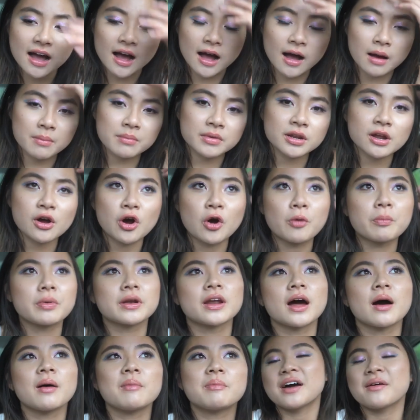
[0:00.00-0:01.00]
I'm gonna
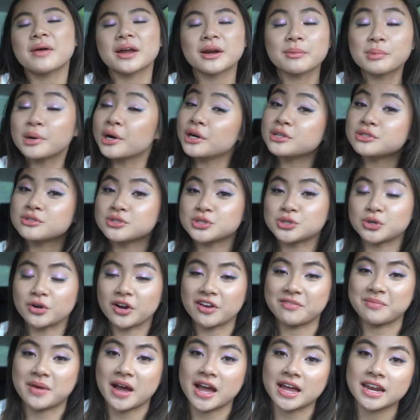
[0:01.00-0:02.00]
open up about a personal
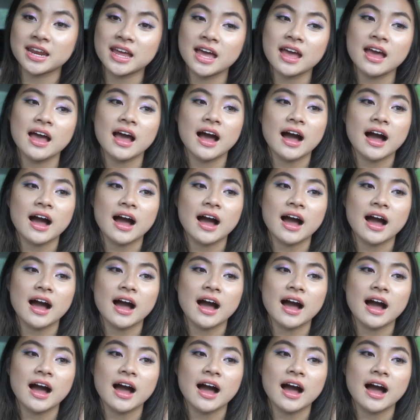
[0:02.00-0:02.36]
story of mine.